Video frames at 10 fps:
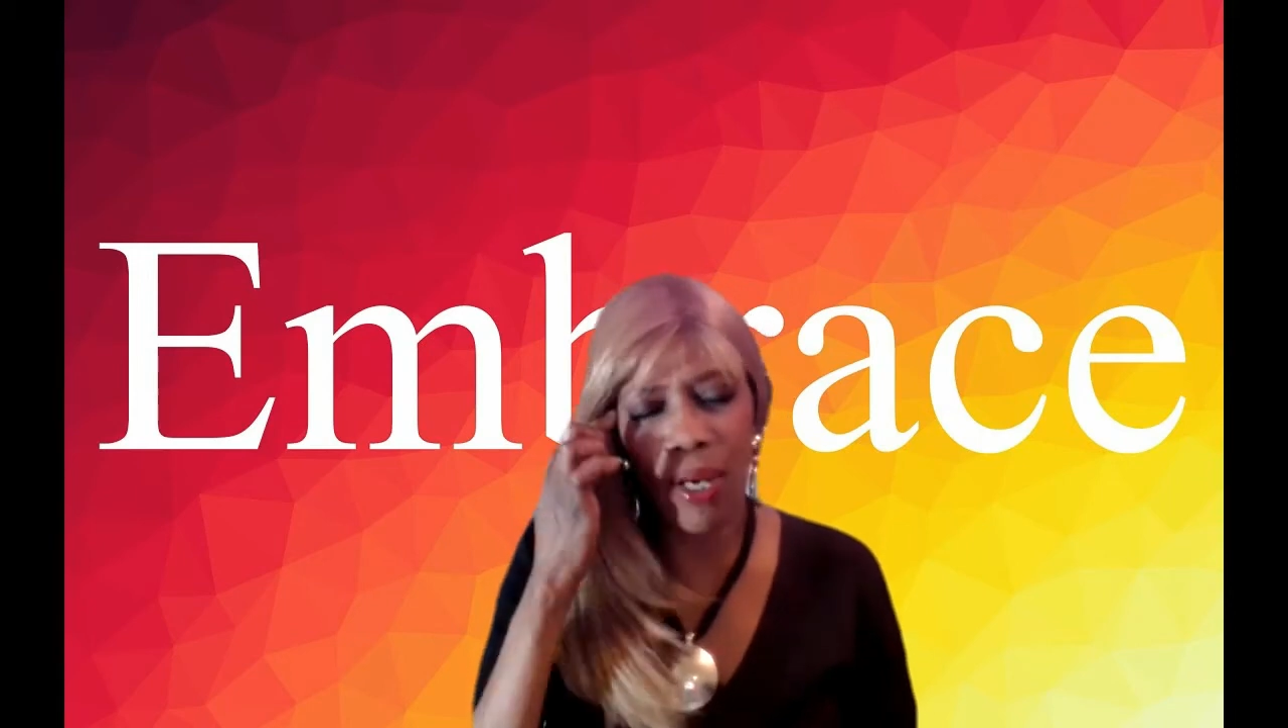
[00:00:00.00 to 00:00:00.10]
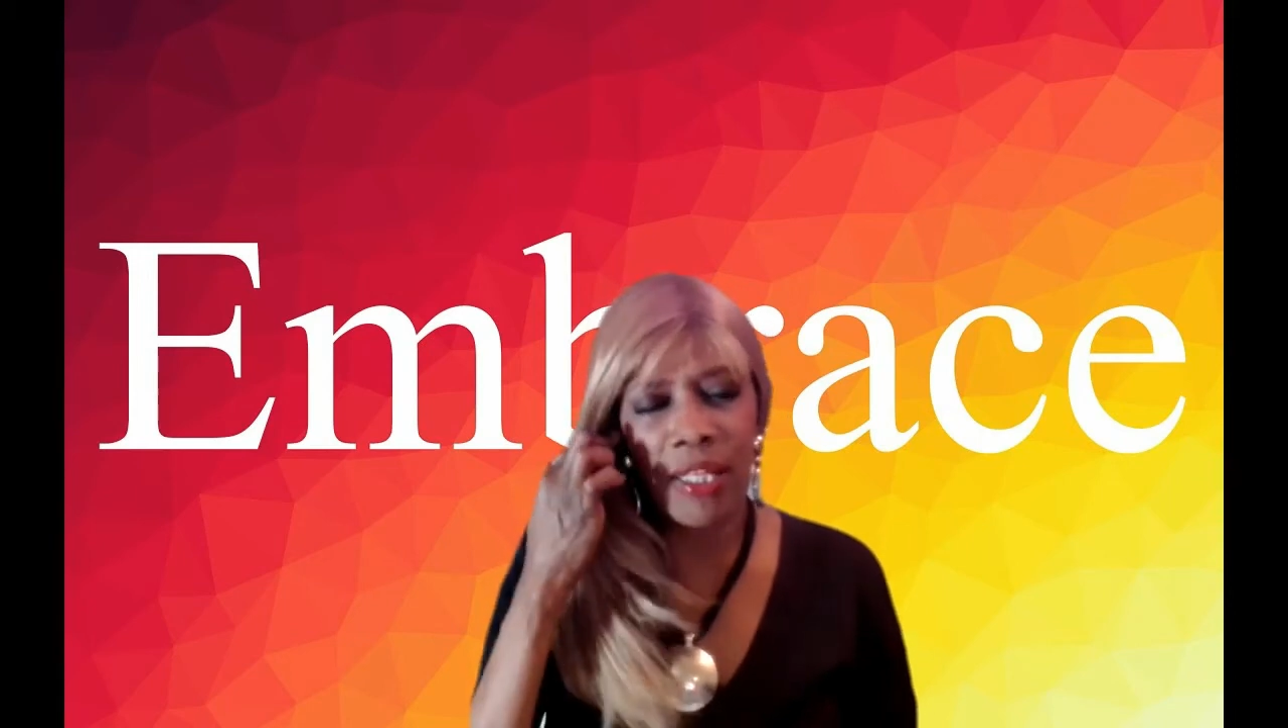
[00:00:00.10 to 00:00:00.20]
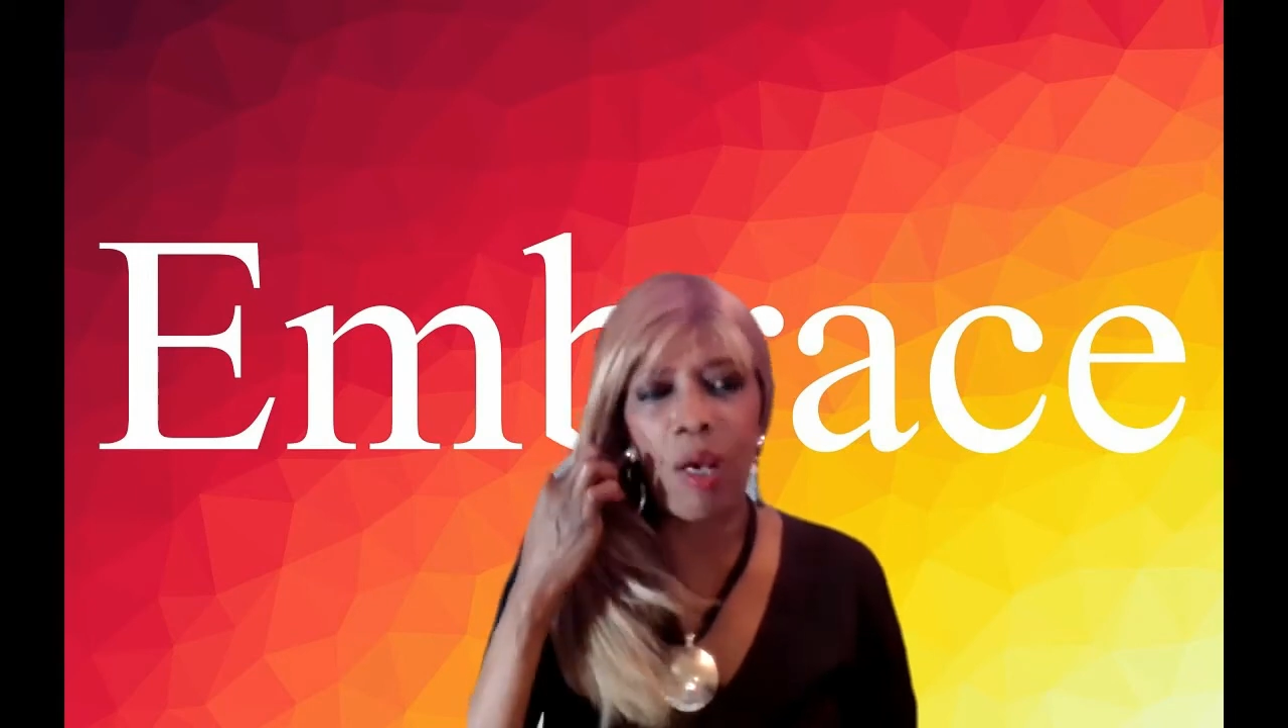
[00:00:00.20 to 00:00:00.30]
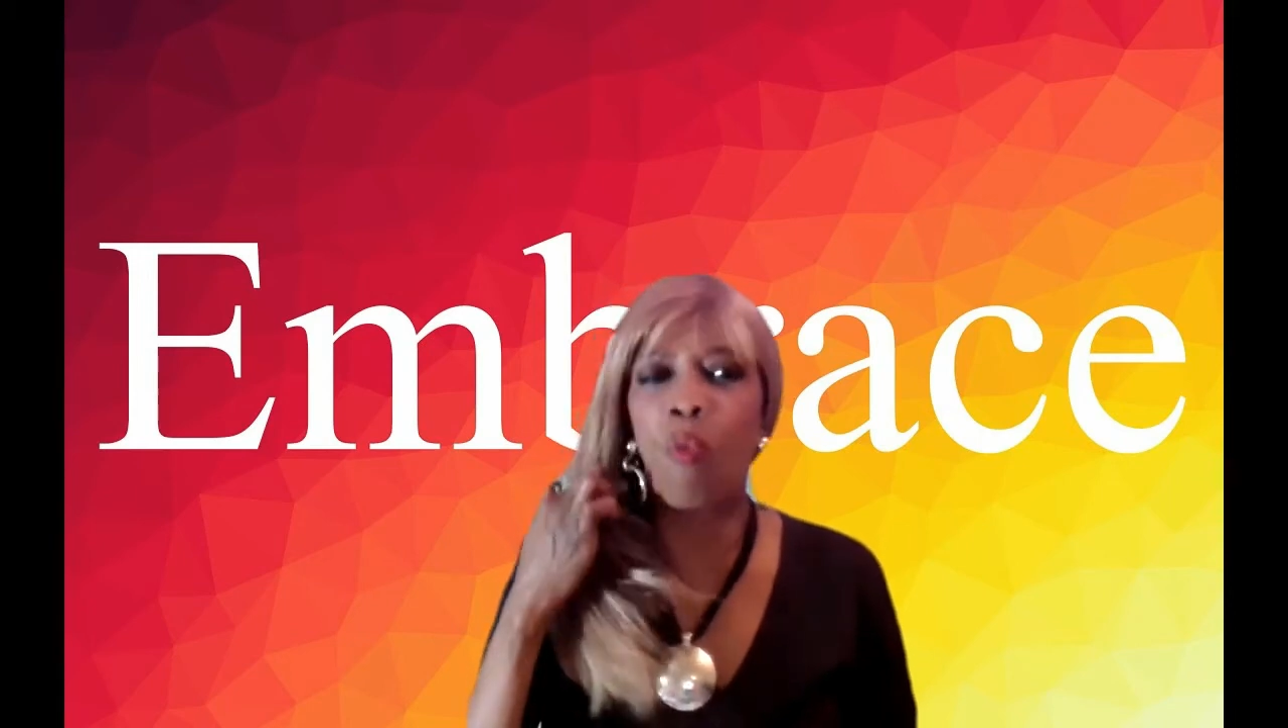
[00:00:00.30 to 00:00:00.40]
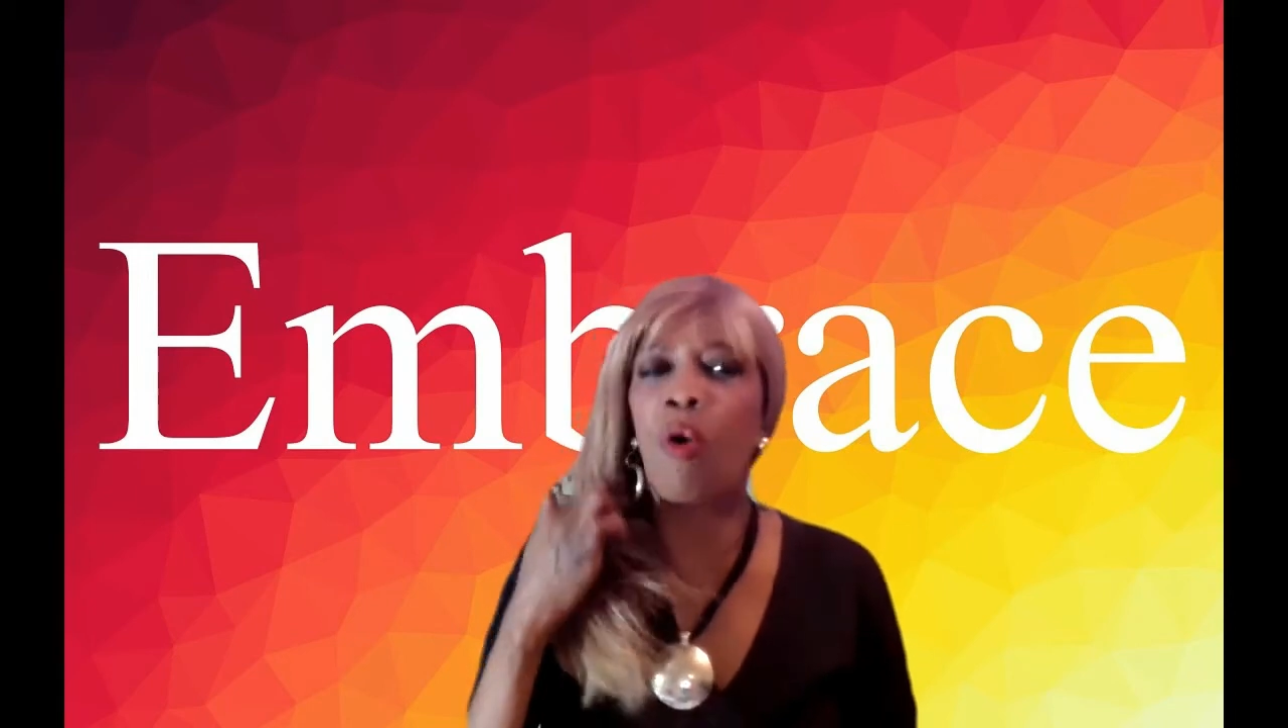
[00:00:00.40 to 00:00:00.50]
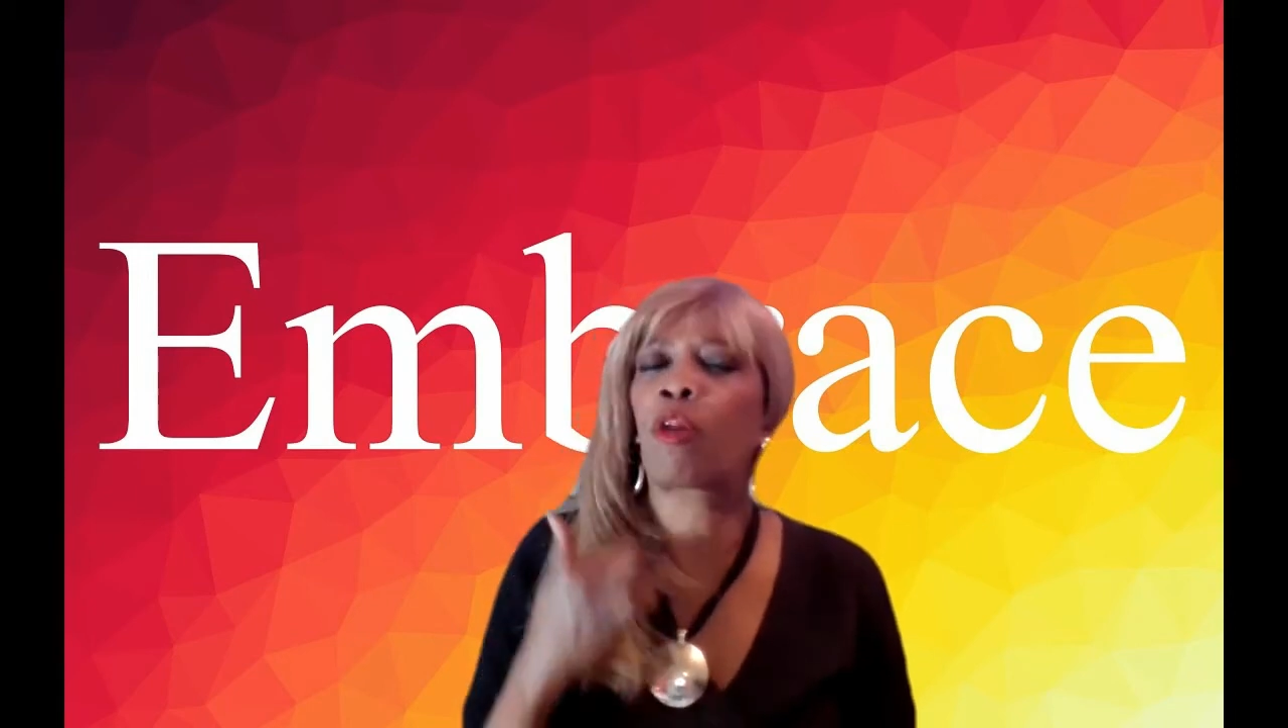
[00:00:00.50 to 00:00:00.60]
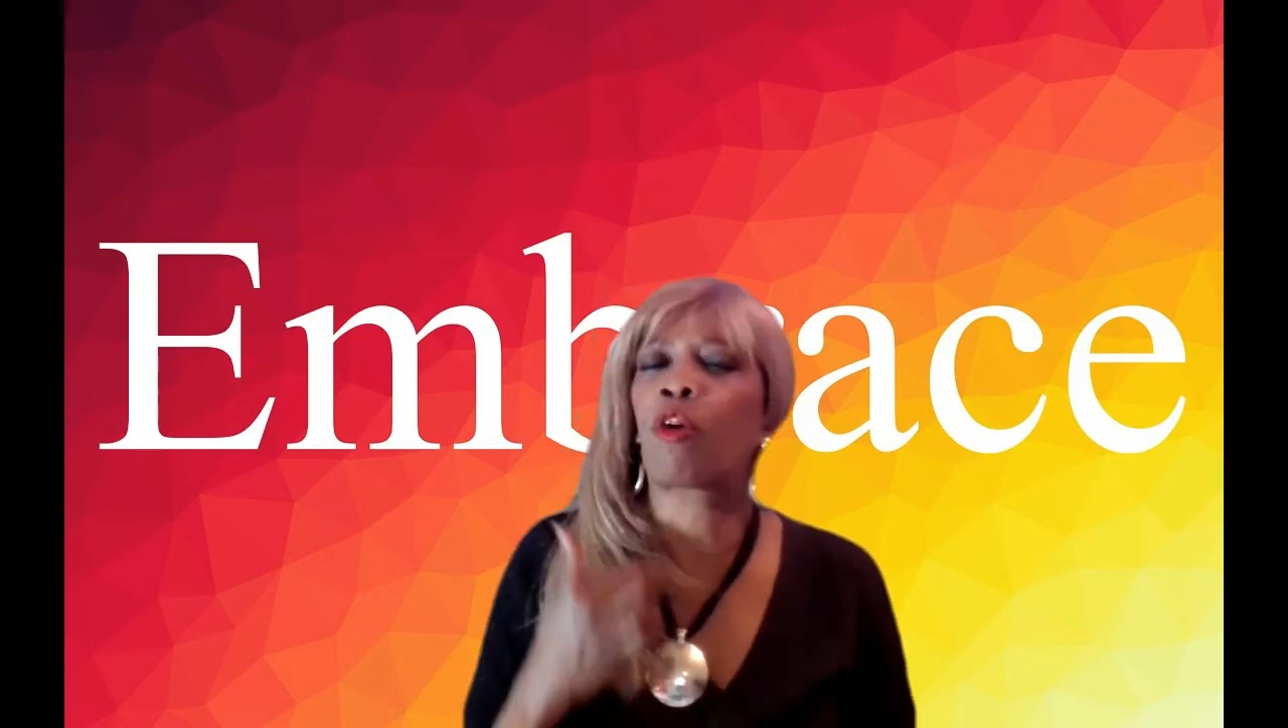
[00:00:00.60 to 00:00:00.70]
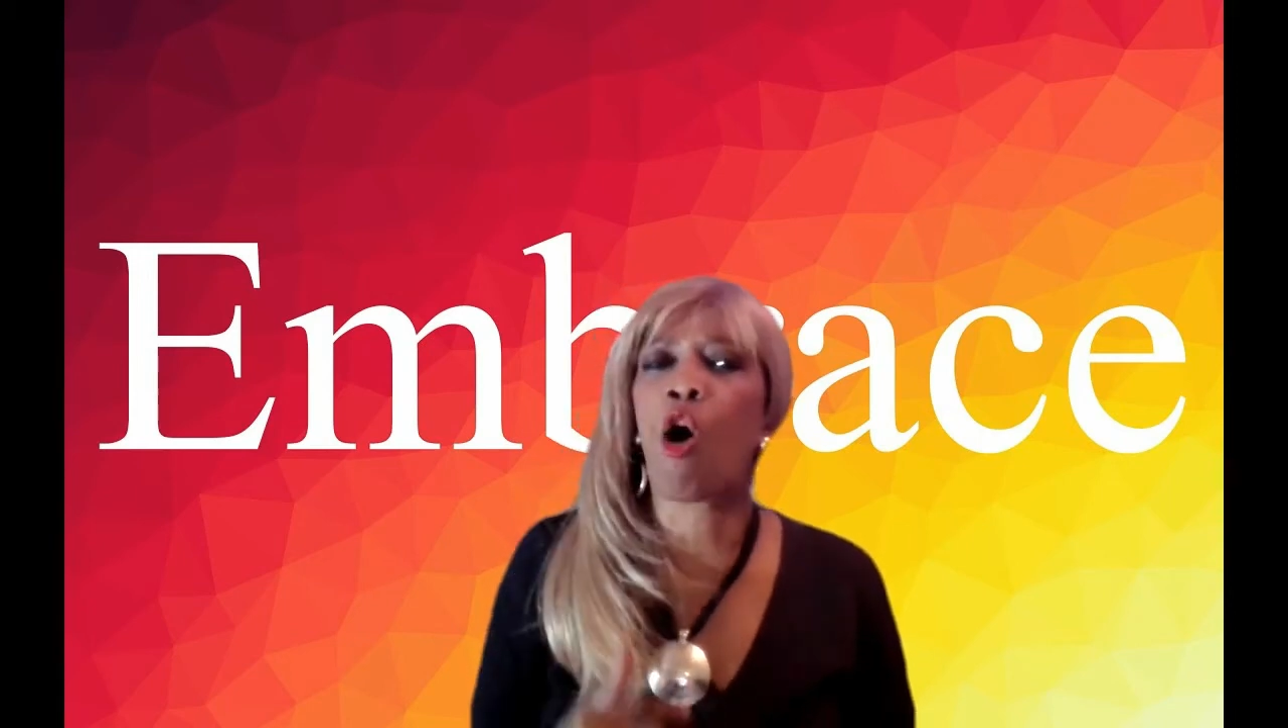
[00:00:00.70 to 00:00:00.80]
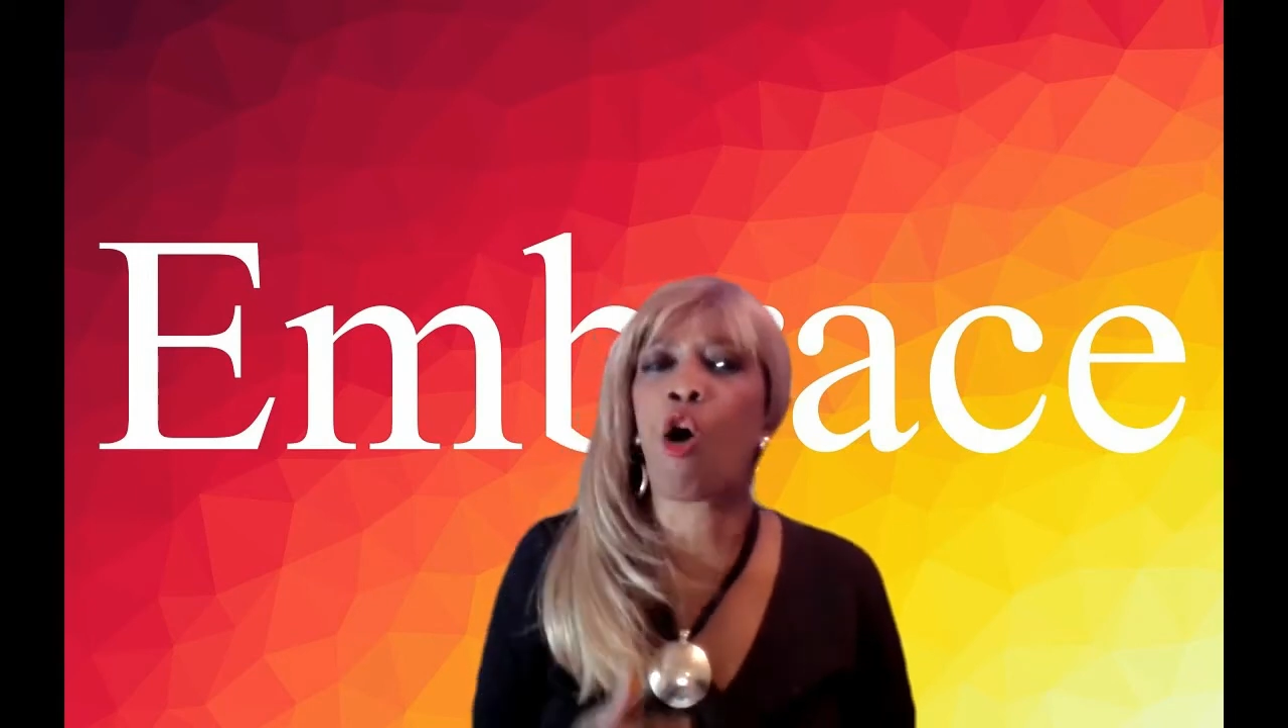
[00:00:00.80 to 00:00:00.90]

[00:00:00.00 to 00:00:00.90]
when someone